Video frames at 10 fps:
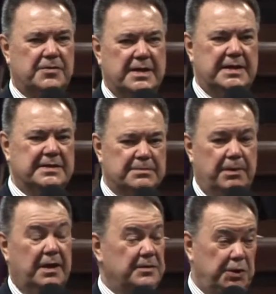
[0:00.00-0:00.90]
drink his
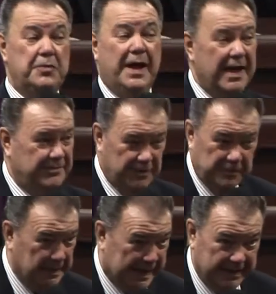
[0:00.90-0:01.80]
blood, you have no
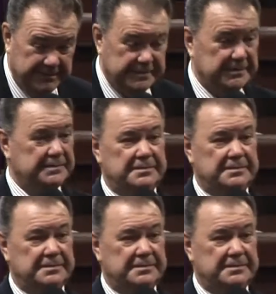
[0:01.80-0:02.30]
life.